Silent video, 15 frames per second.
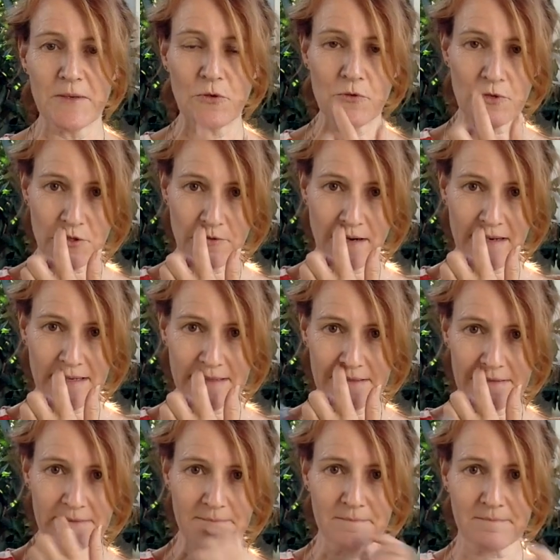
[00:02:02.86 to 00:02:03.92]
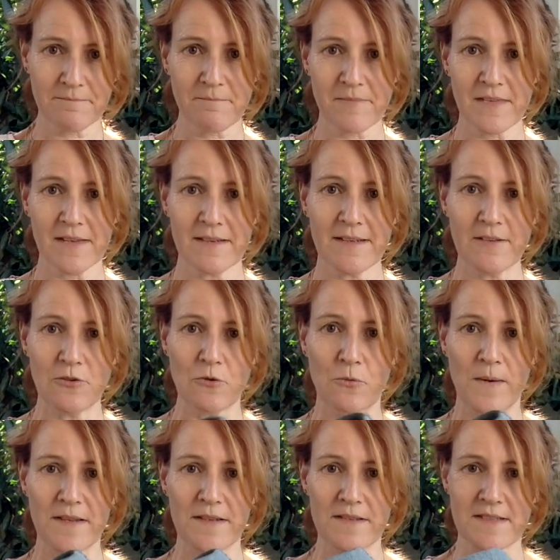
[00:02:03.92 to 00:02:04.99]
in all terrain and in all
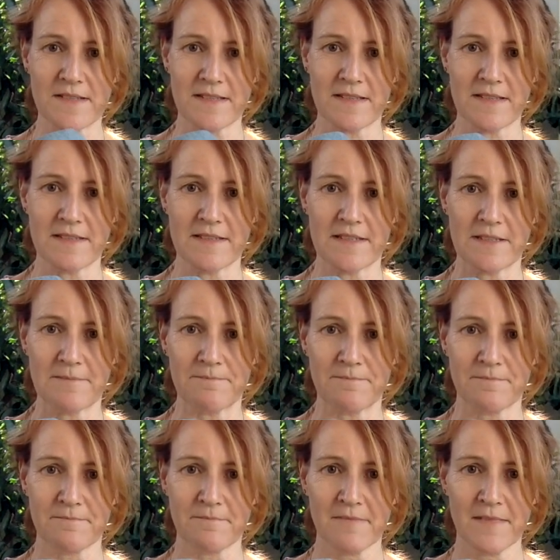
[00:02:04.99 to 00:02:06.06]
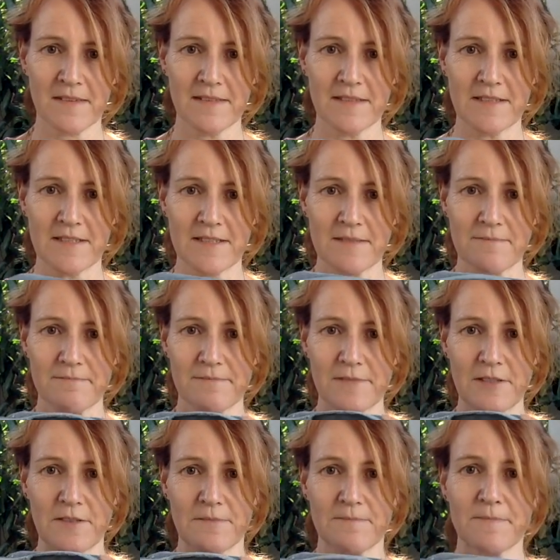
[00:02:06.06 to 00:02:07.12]
weathers, and it
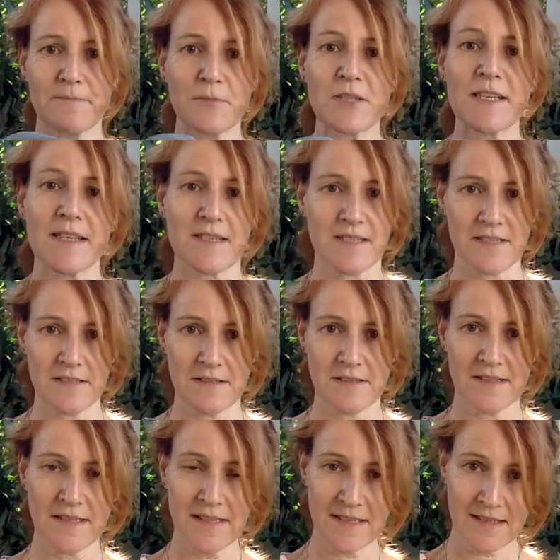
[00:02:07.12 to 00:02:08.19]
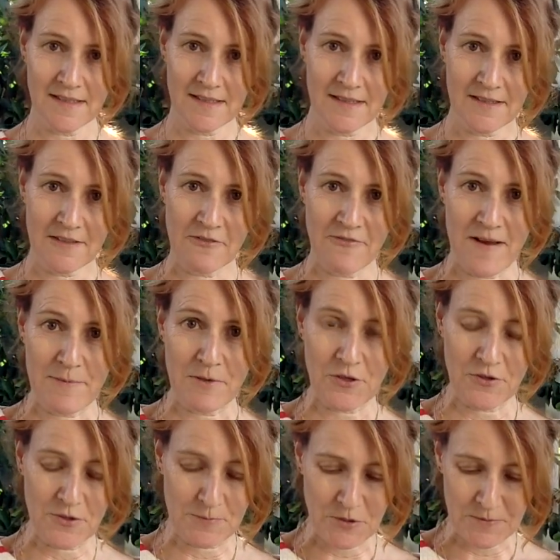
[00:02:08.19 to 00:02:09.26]
just protects the fabric
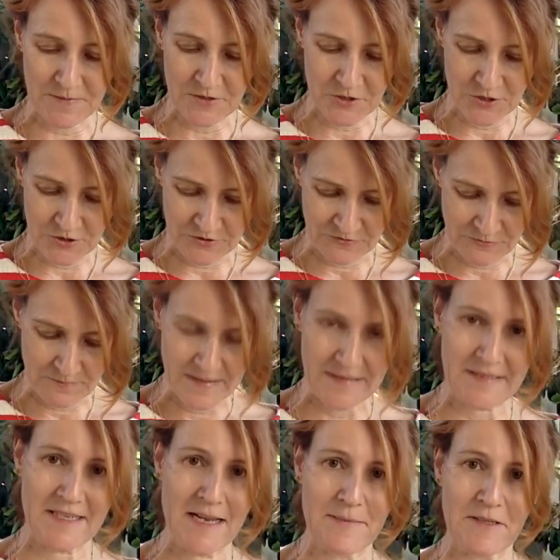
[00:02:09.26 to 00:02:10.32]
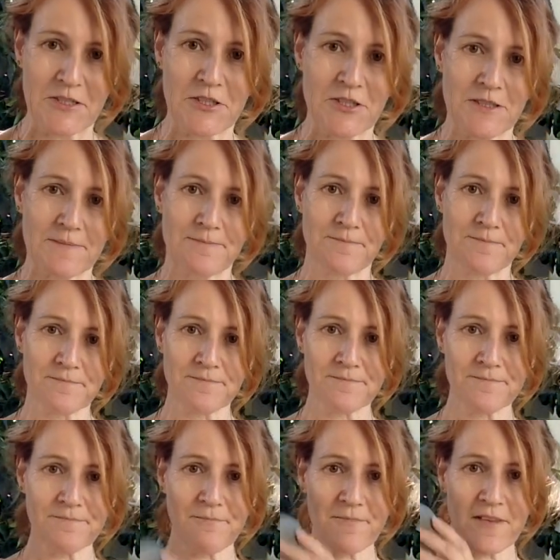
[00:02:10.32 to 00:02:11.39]
on the bottom of the shoe from being damaged. And
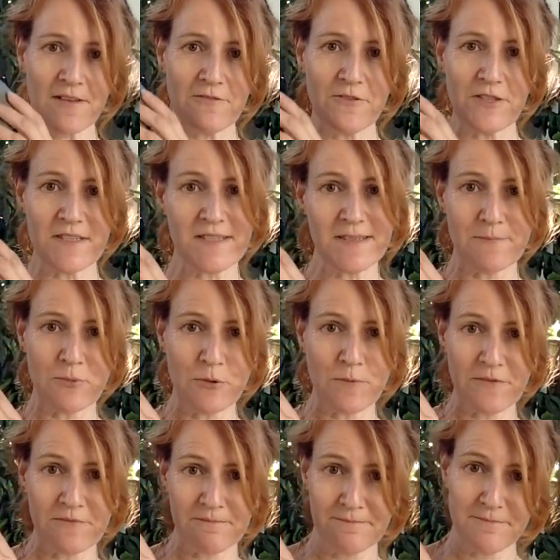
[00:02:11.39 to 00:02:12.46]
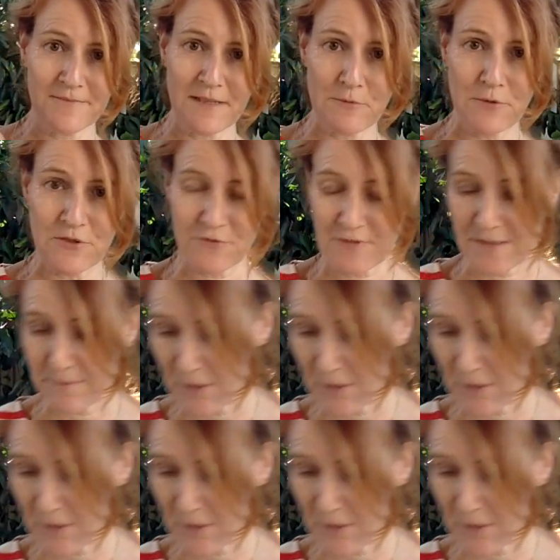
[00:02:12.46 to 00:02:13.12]
very simple, but they worked really